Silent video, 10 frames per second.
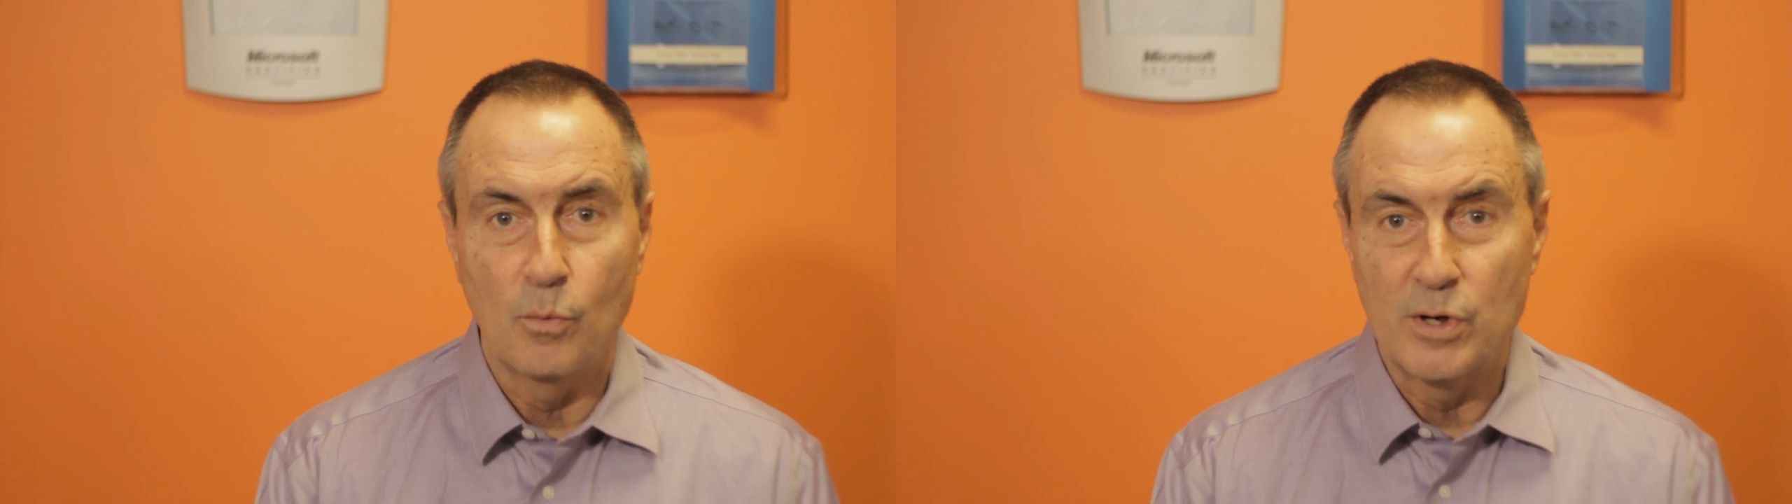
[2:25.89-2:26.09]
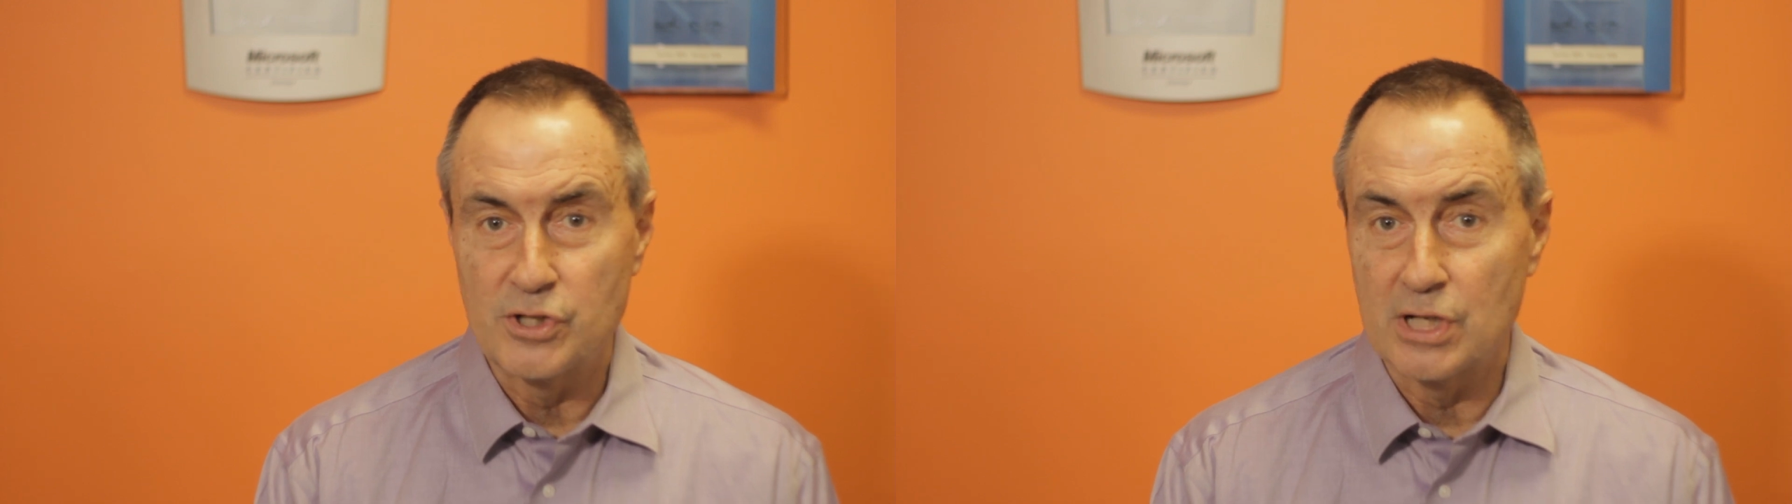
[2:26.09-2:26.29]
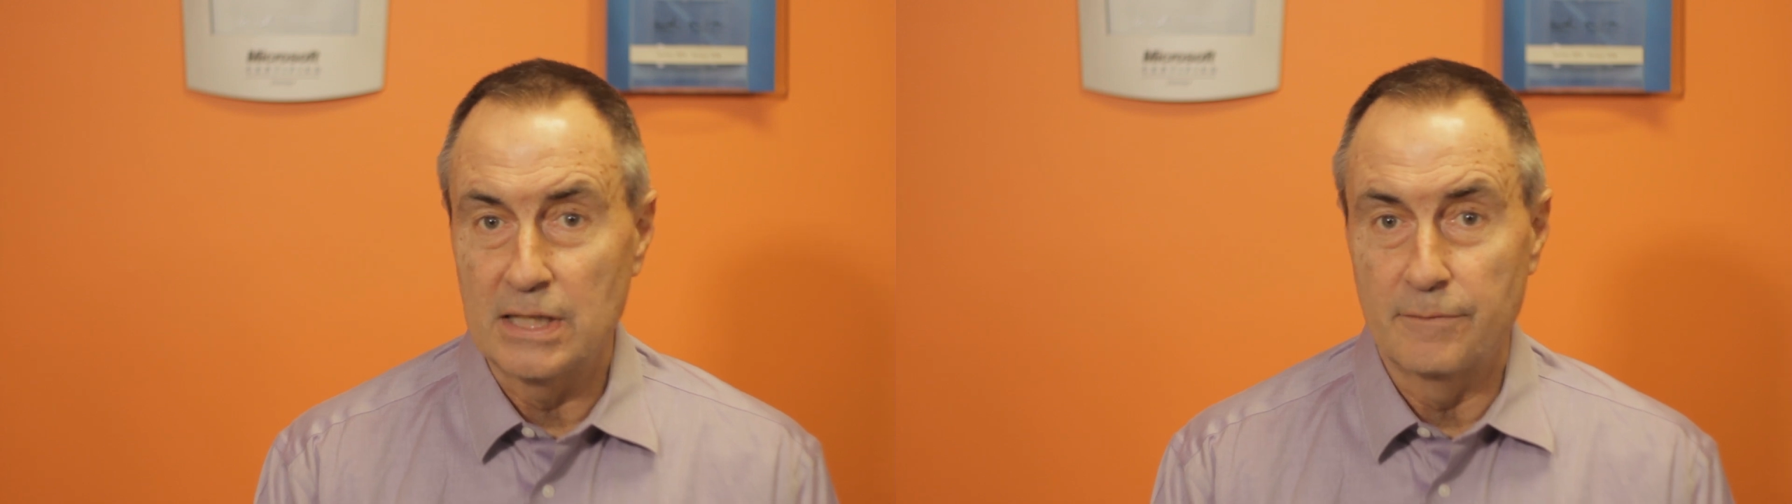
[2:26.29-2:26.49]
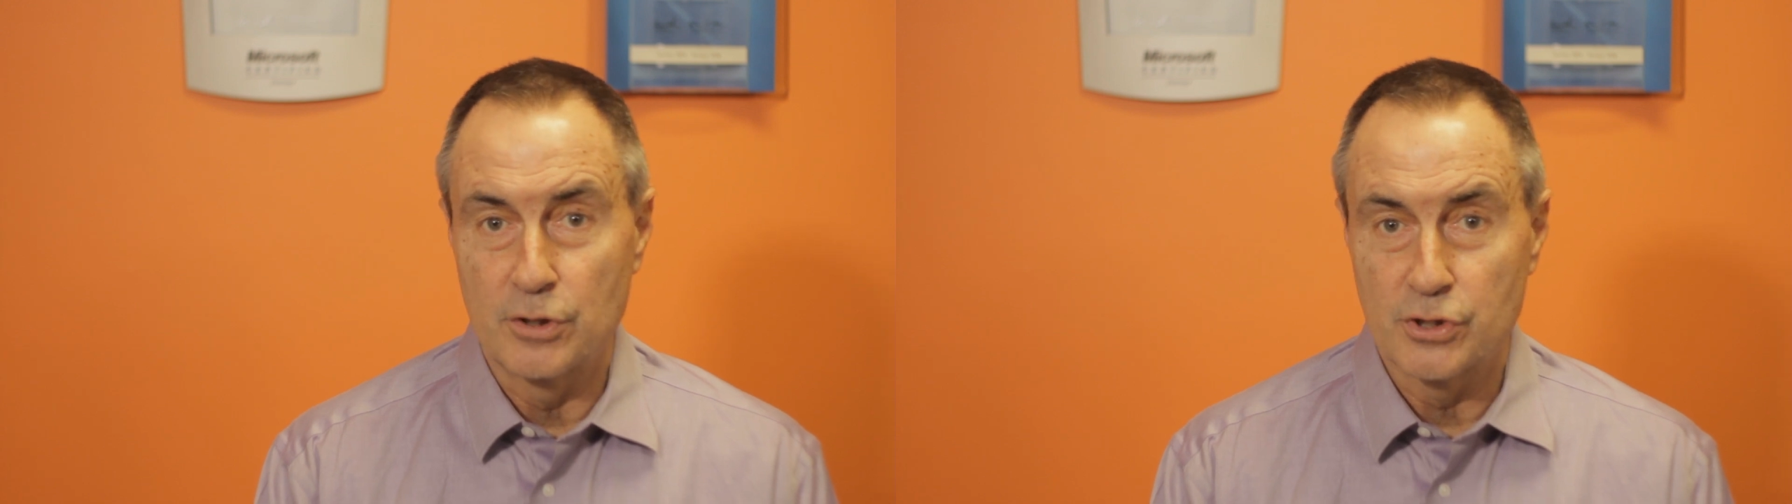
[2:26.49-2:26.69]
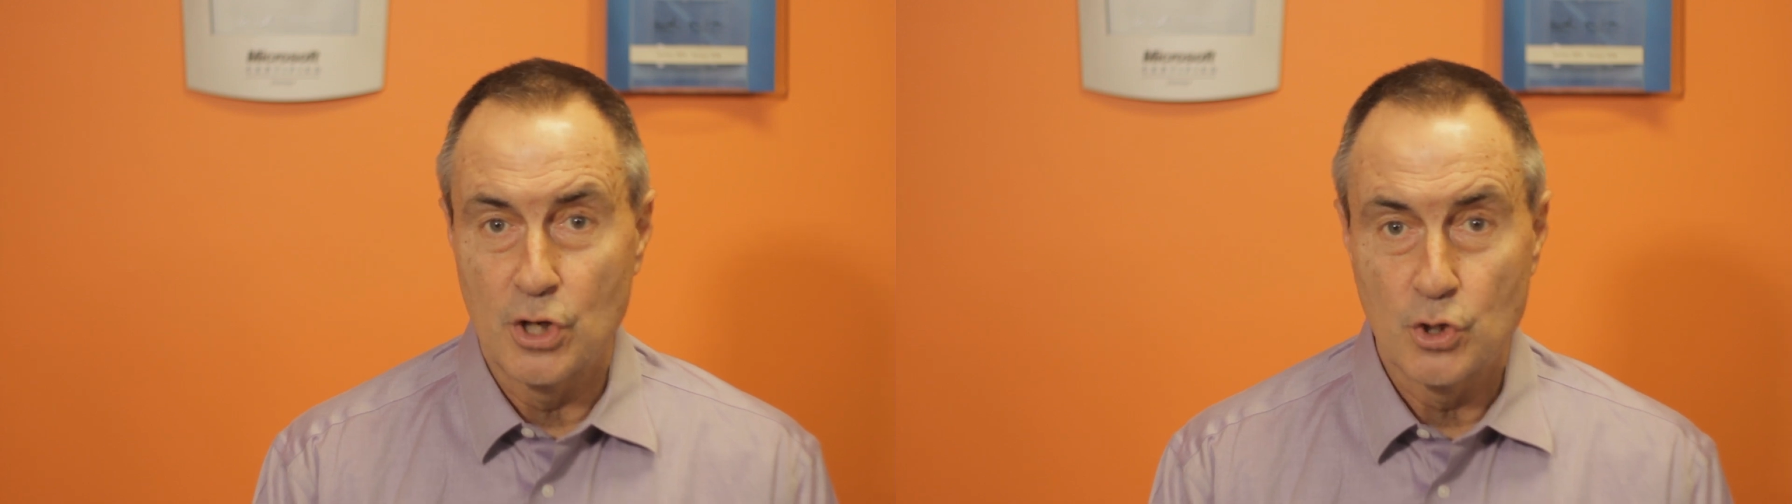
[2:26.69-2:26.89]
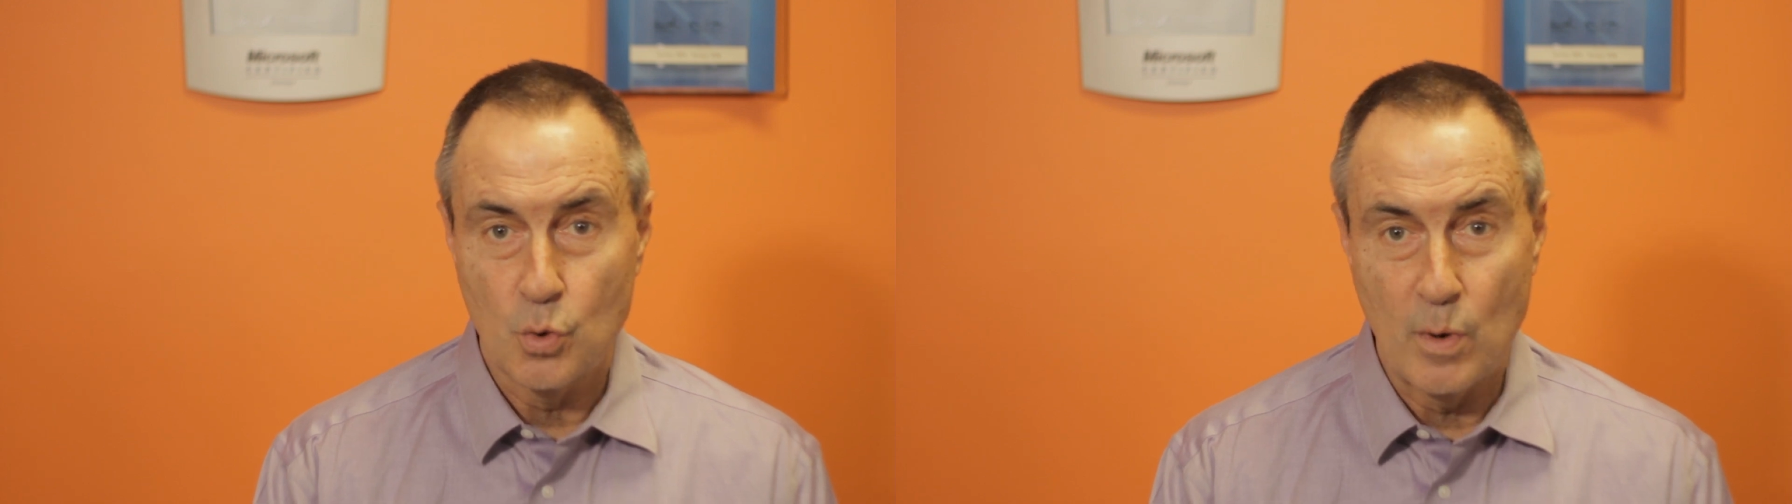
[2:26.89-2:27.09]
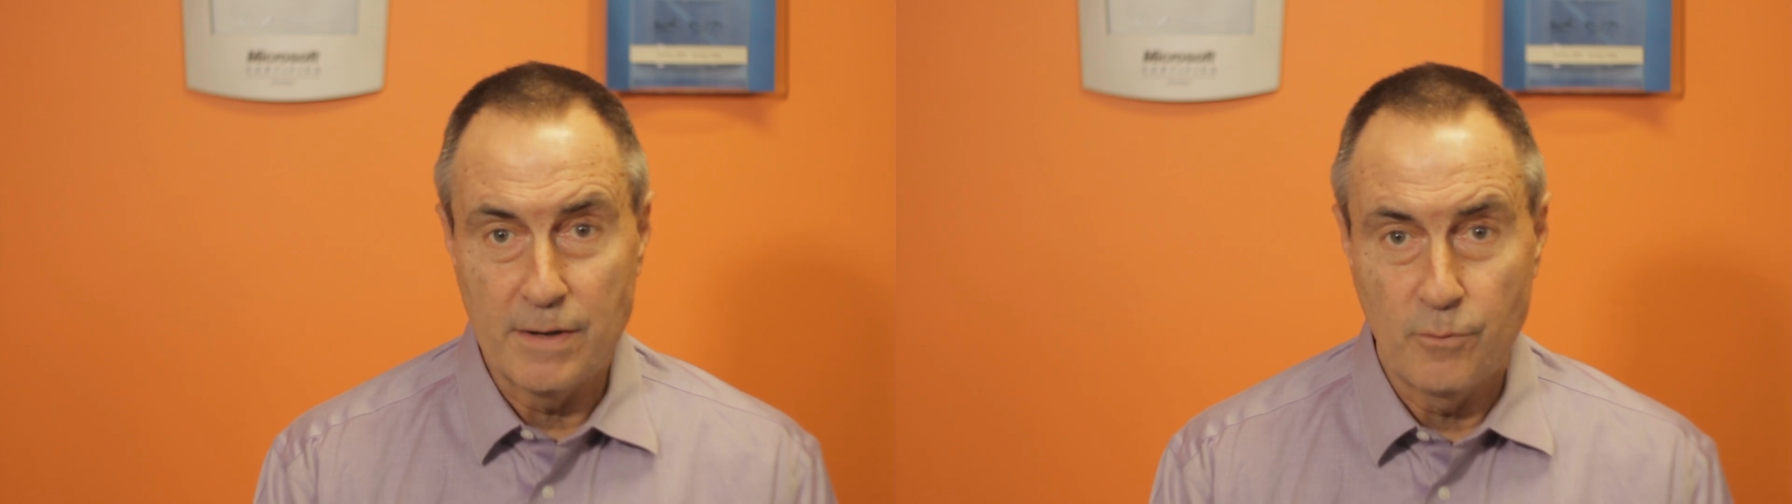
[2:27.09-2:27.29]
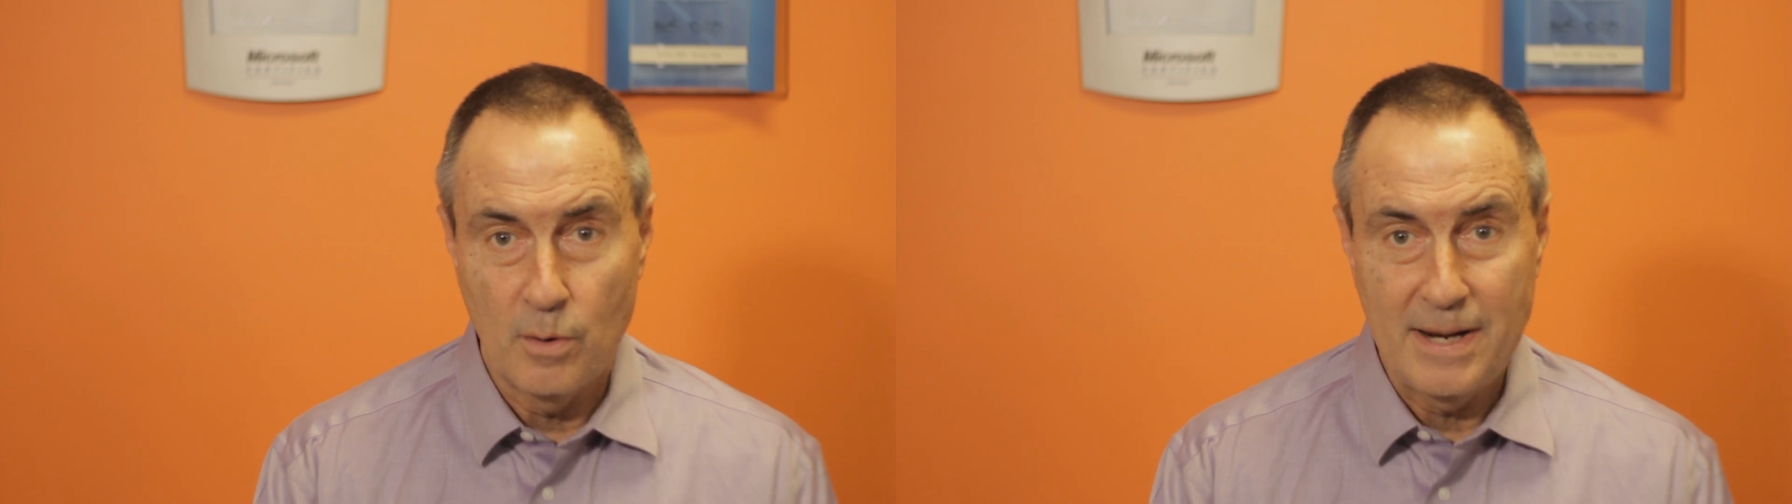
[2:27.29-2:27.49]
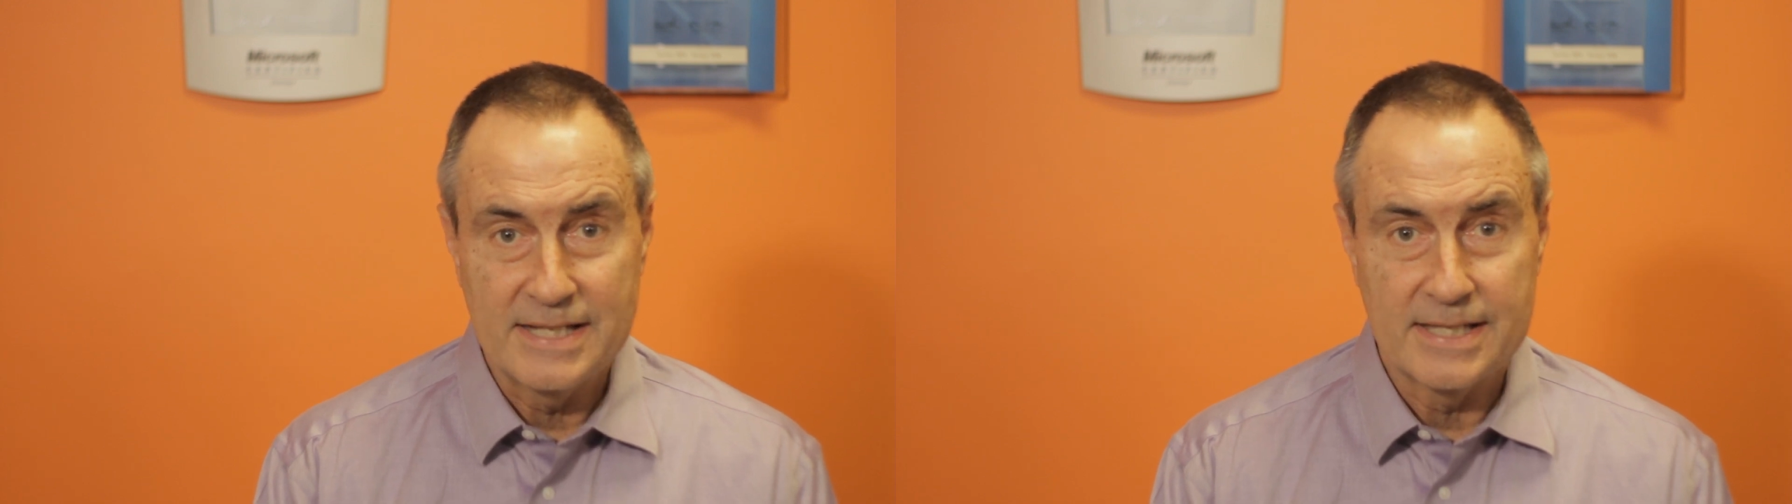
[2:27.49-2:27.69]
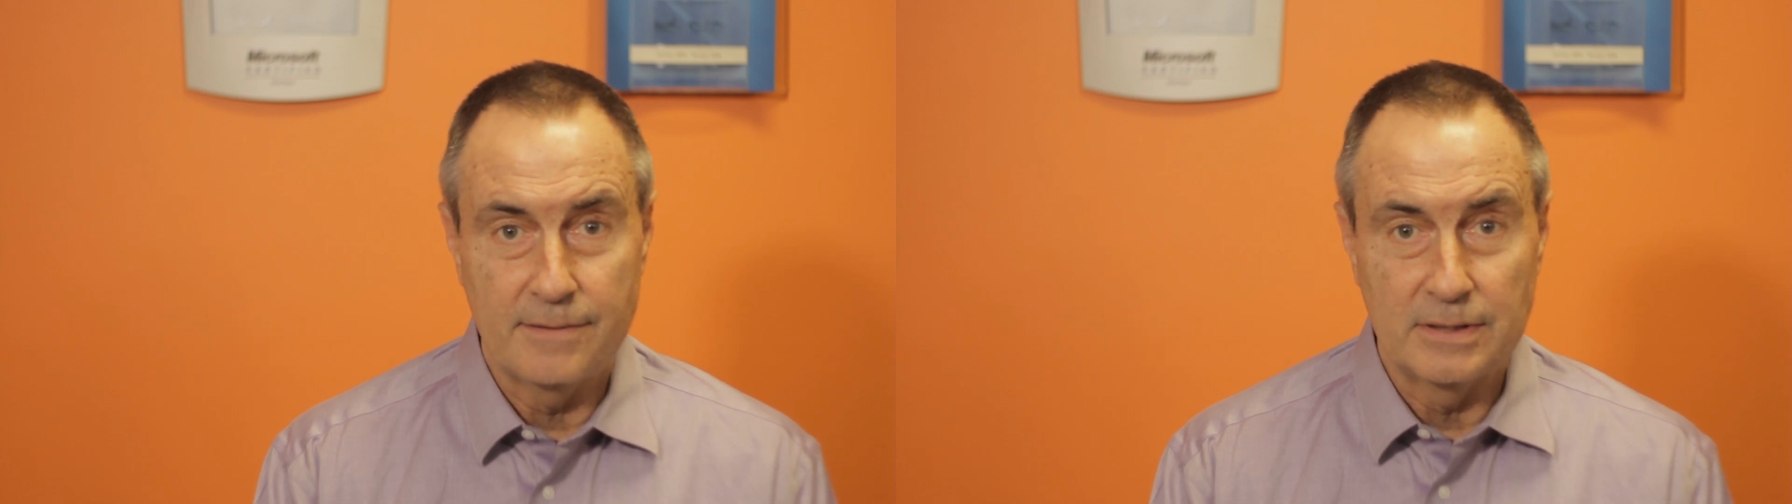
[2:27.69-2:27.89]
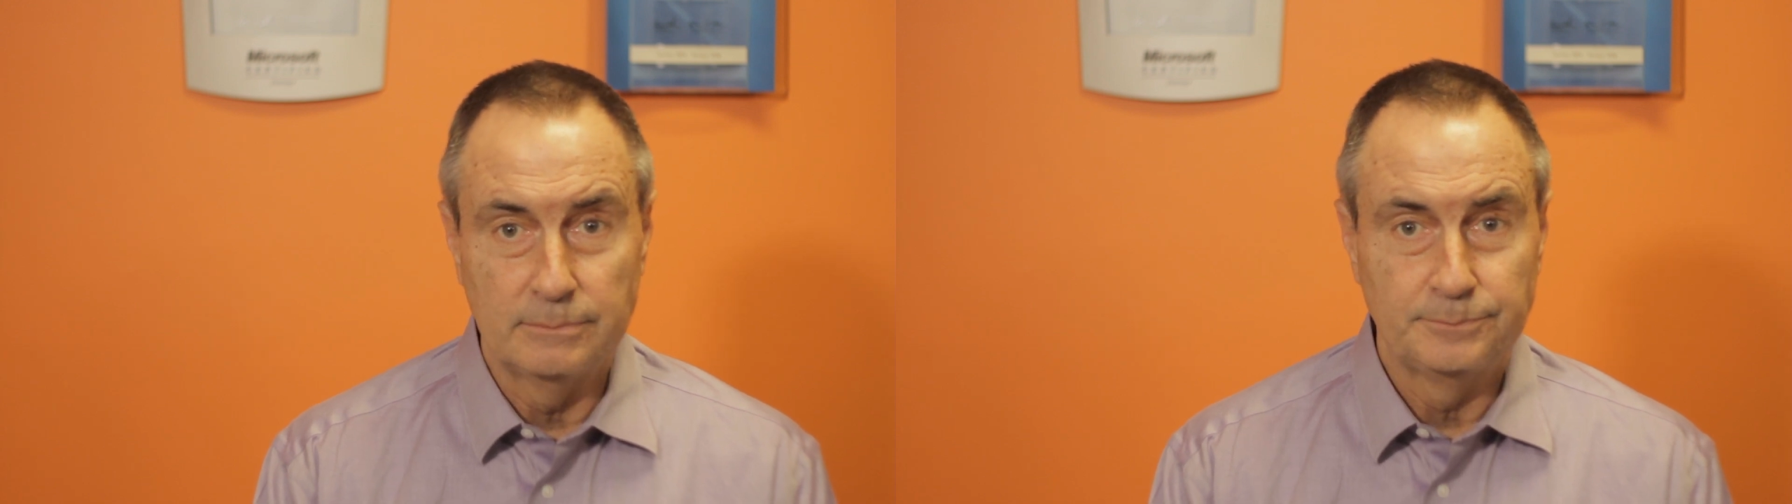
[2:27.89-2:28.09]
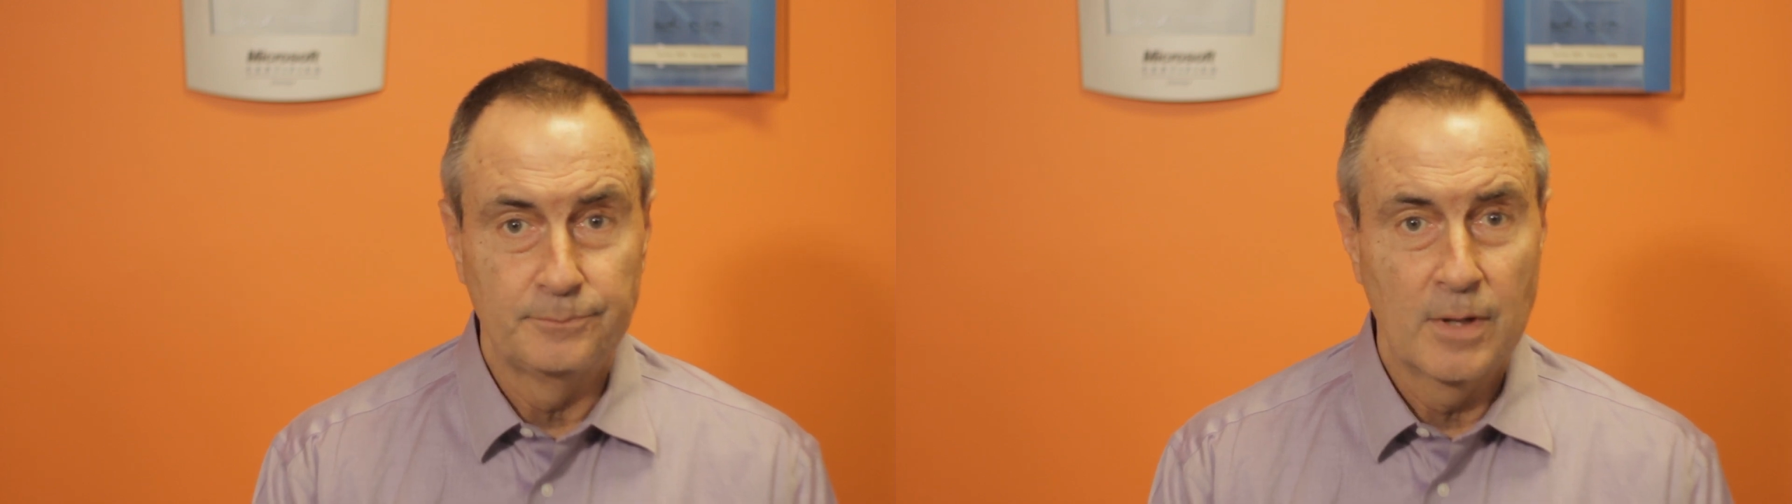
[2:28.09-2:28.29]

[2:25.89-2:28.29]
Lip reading: which delivers 24/7